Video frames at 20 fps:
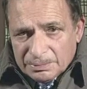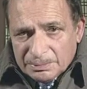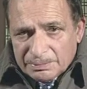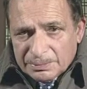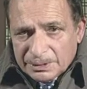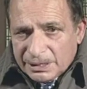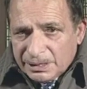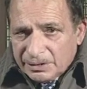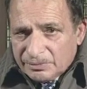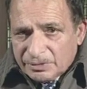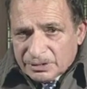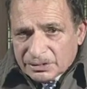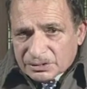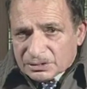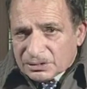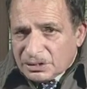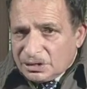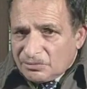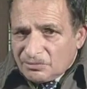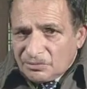
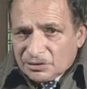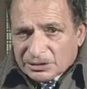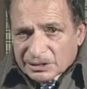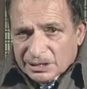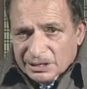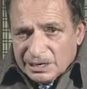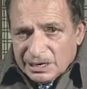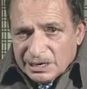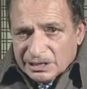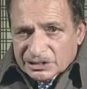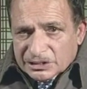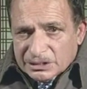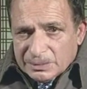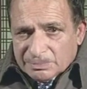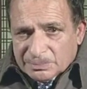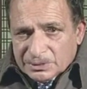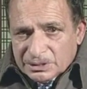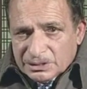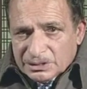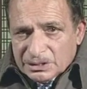behaviors which are
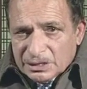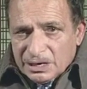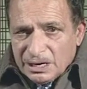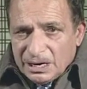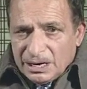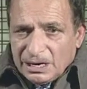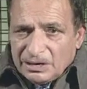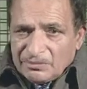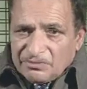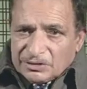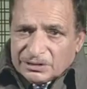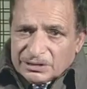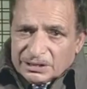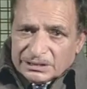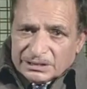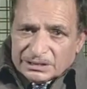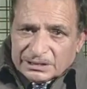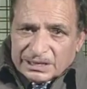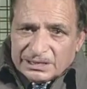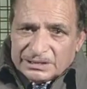accepted and which are
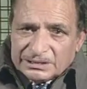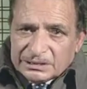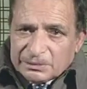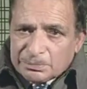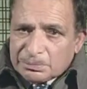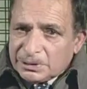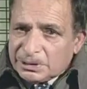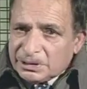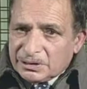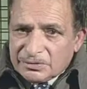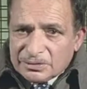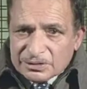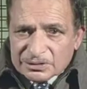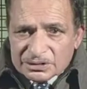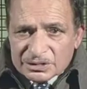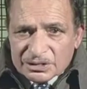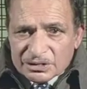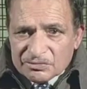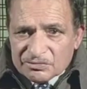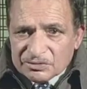the kind of
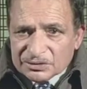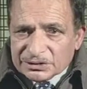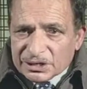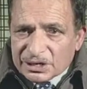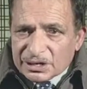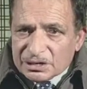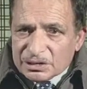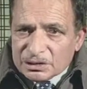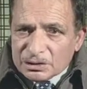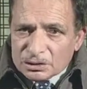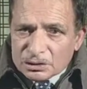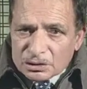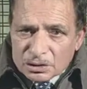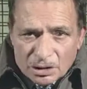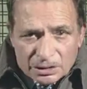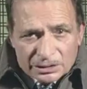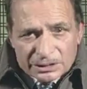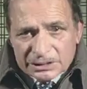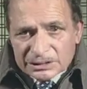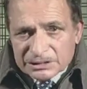behaviors which are
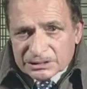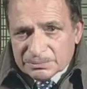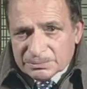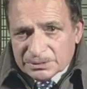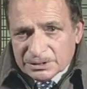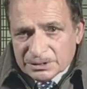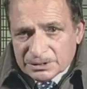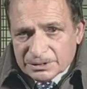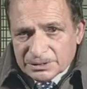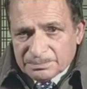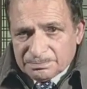not accepted.